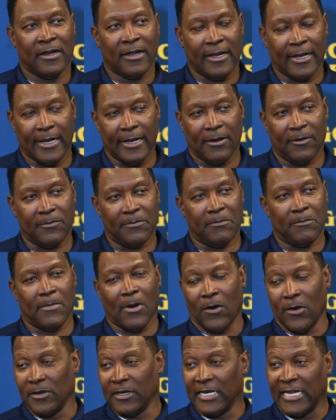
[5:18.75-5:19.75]
uh,
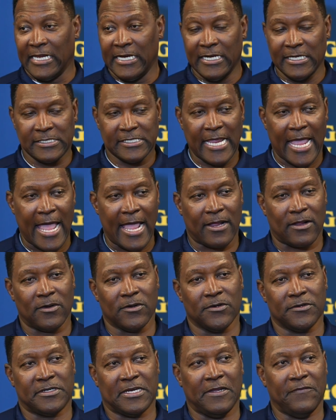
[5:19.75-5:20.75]
our leading
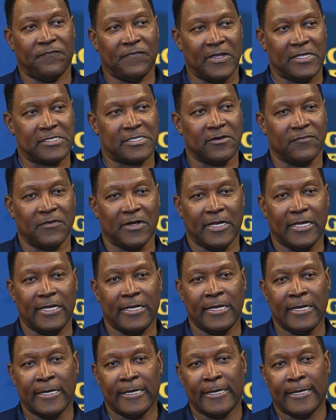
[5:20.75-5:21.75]
tackler
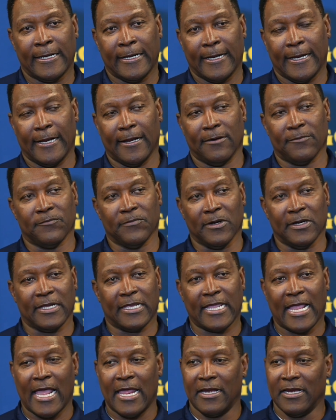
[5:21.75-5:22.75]
defensively, uh,
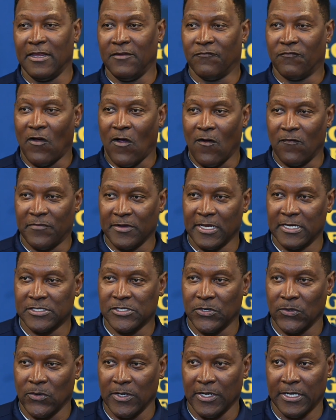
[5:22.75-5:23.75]
really kind of evolving
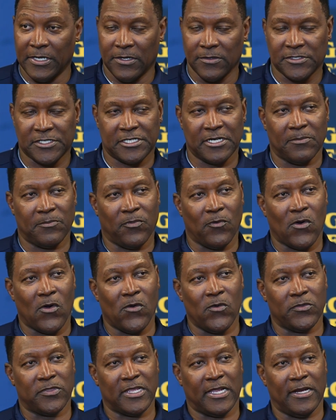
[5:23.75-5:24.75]
into a leadership
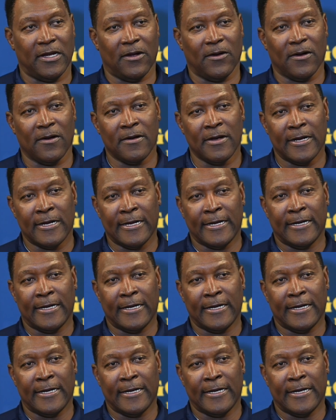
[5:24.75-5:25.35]
role there.